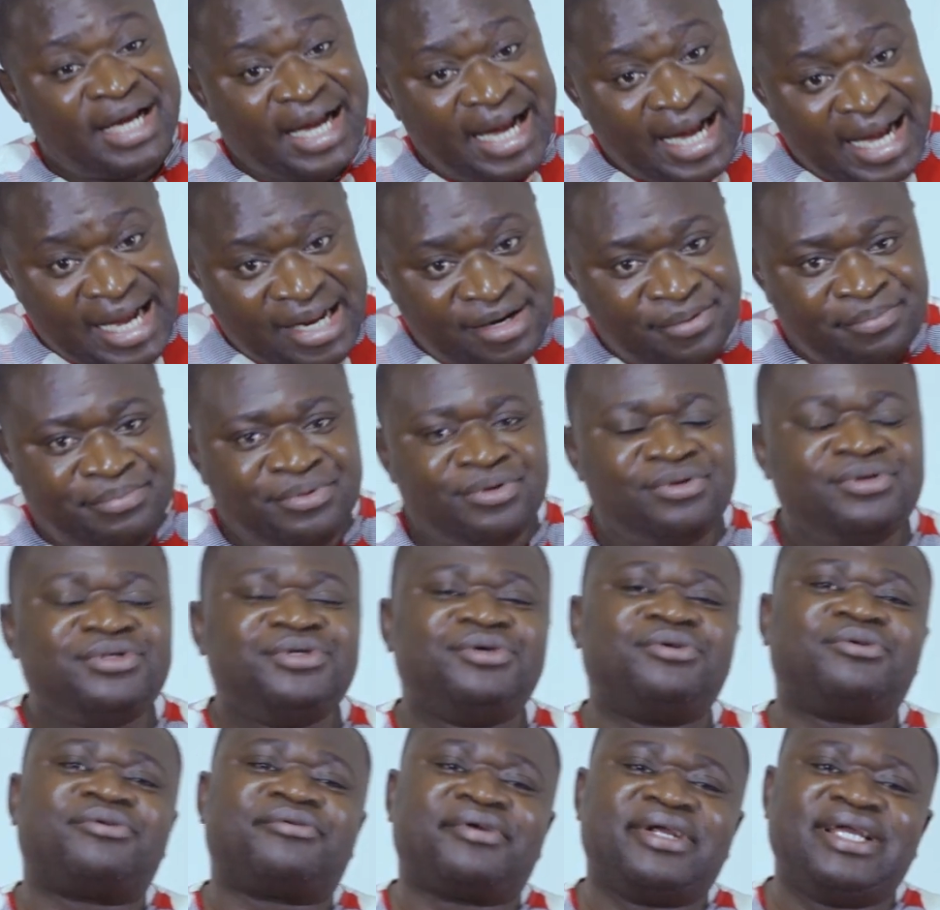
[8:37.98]
and build
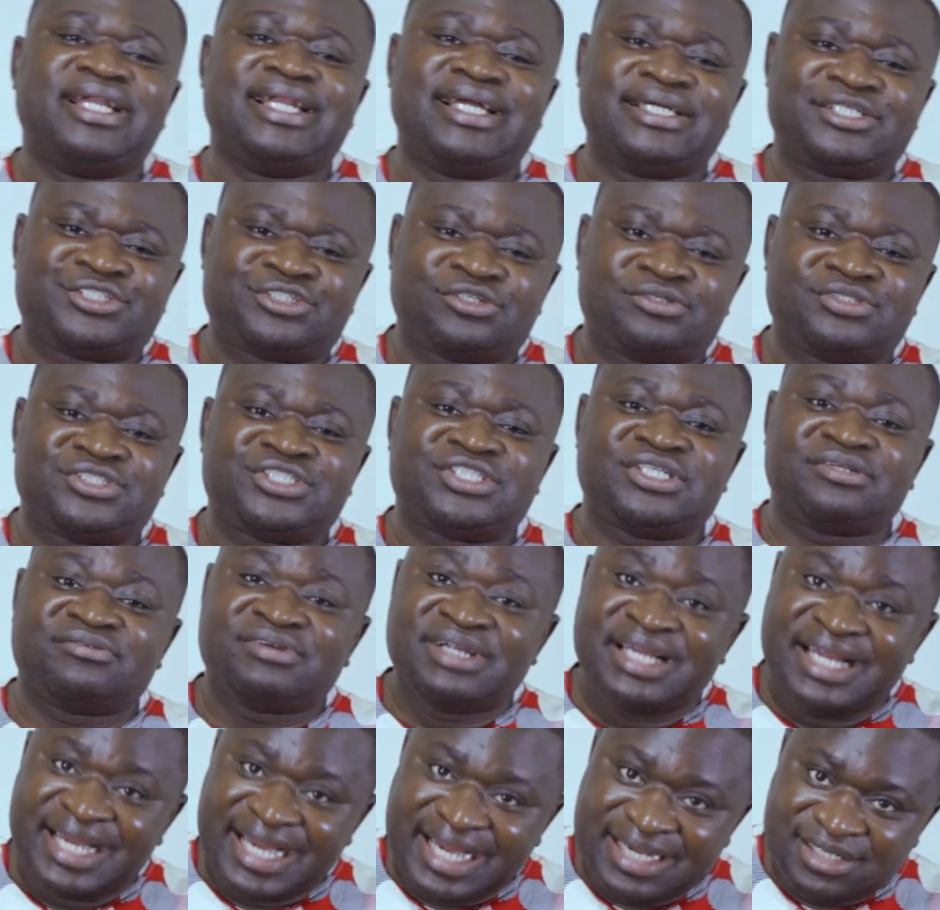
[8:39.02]
your relationship
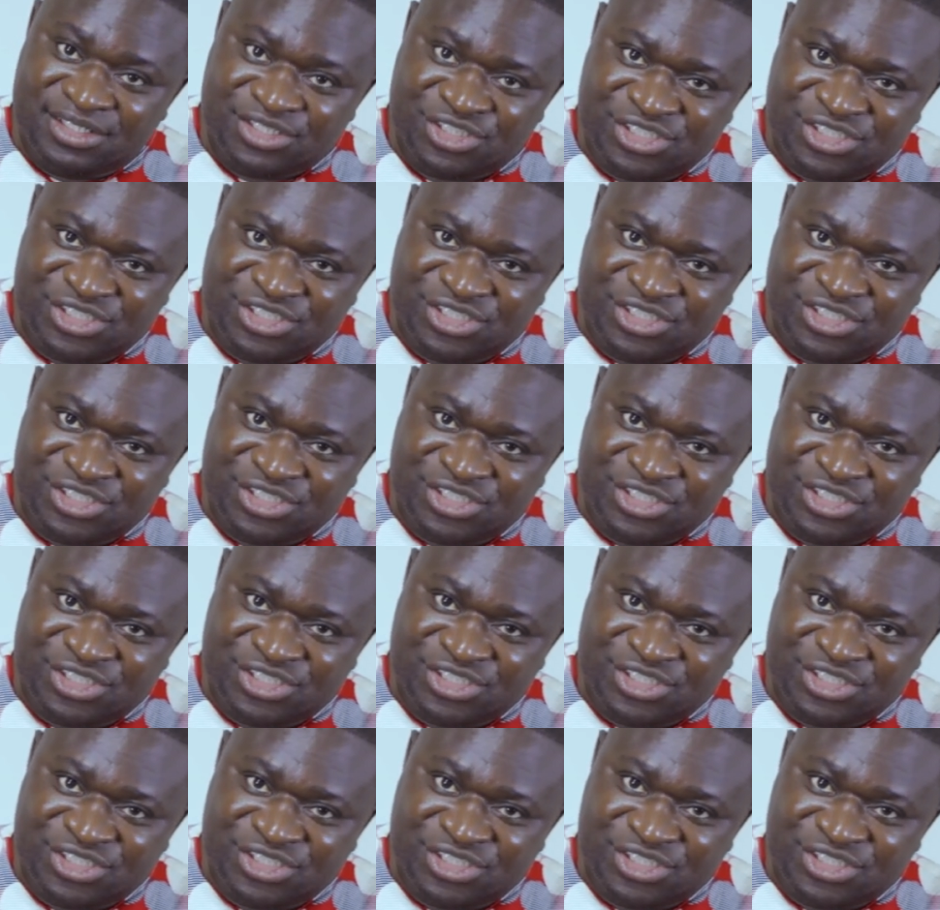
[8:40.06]
and